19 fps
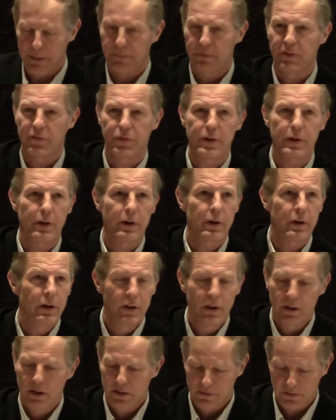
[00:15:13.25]
atmosphere,
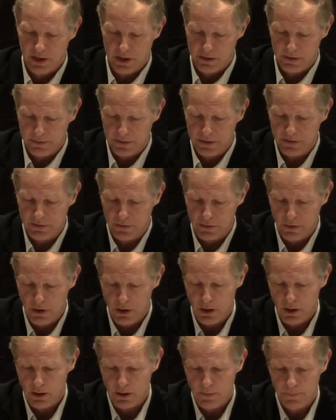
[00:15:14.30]
et cetera. These are
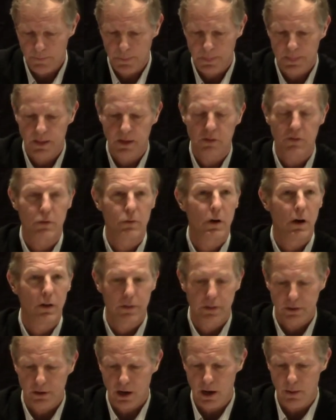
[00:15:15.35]
all, these are
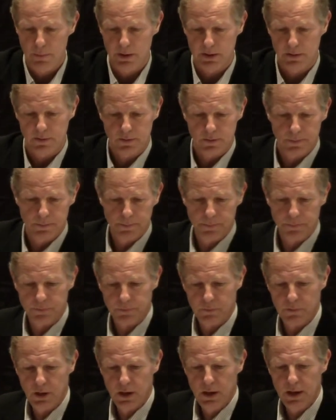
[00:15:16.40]
all the commons.
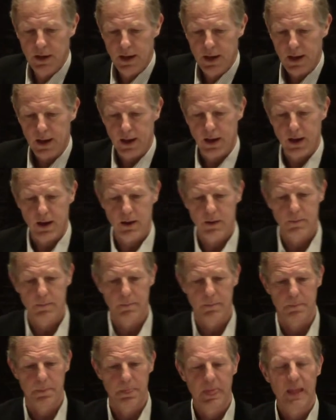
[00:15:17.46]

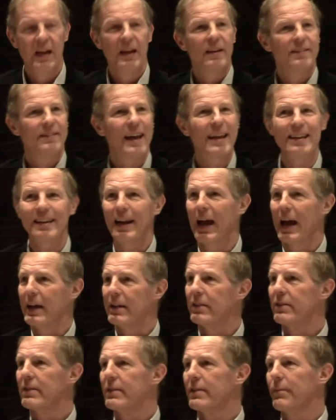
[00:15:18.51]
Um,
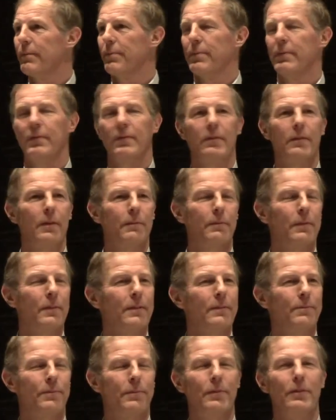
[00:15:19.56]
Sightlines.
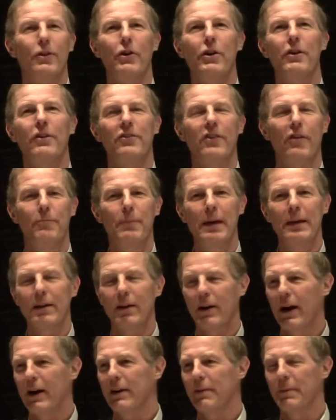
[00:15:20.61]
Lawyers have big
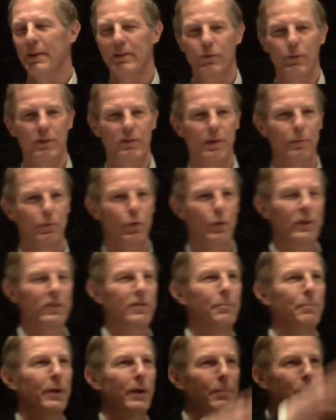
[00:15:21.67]
arguments when someone wants
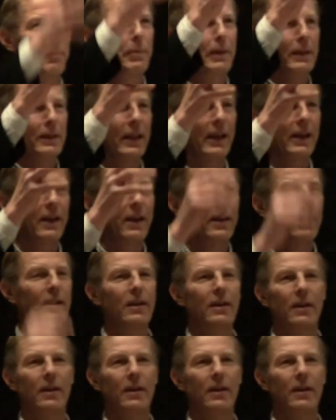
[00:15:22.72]
to put up a building